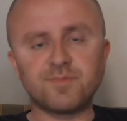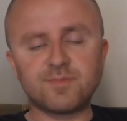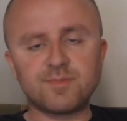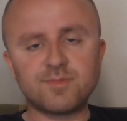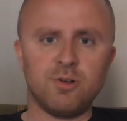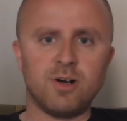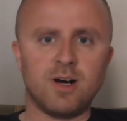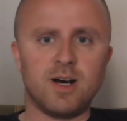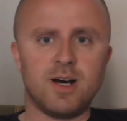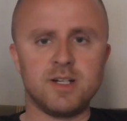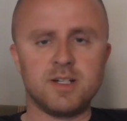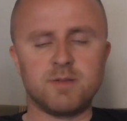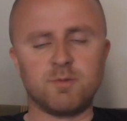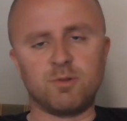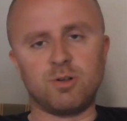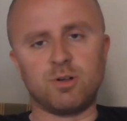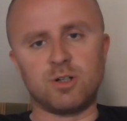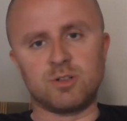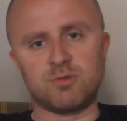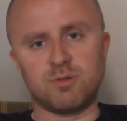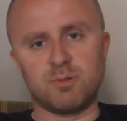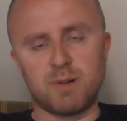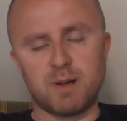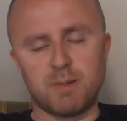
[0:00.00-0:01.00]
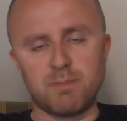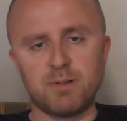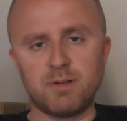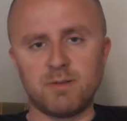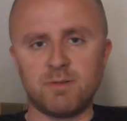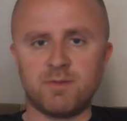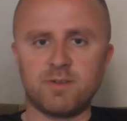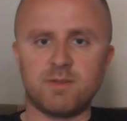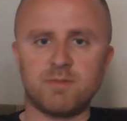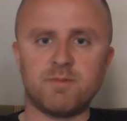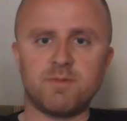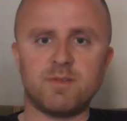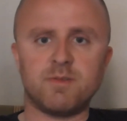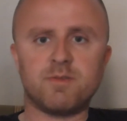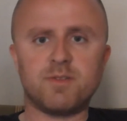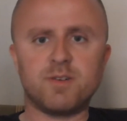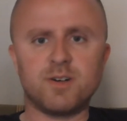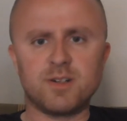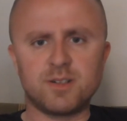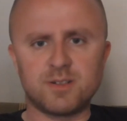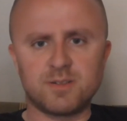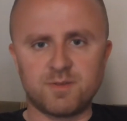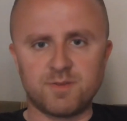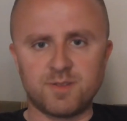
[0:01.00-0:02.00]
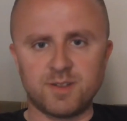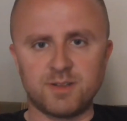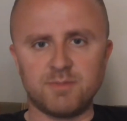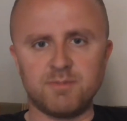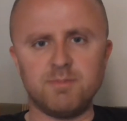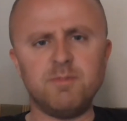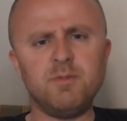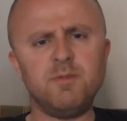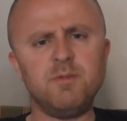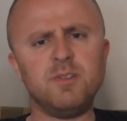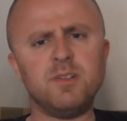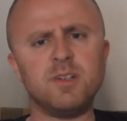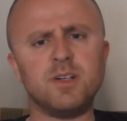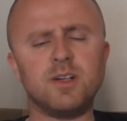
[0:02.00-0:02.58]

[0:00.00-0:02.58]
You guys of course remember from the first film